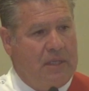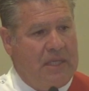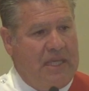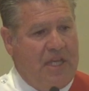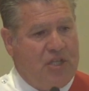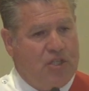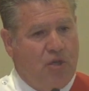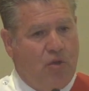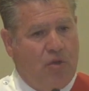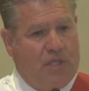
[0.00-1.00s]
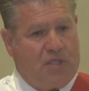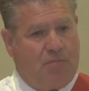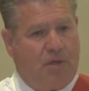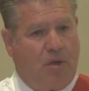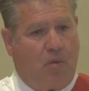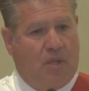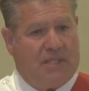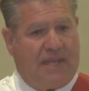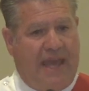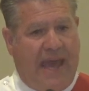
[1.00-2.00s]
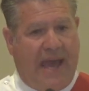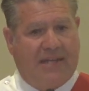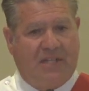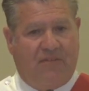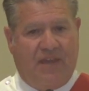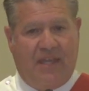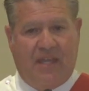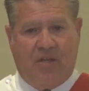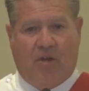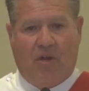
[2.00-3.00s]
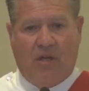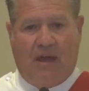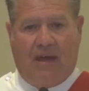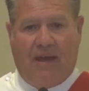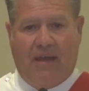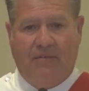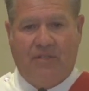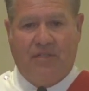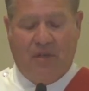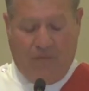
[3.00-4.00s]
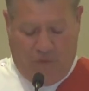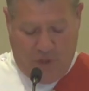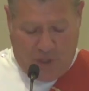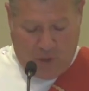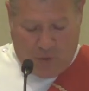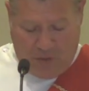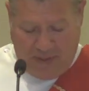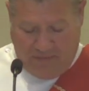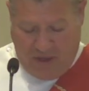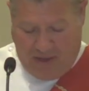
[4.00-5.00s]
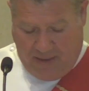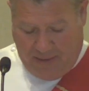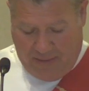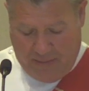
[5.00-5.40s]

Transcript: Each the Holy Spirit wants to activate in our lives for the glory of God.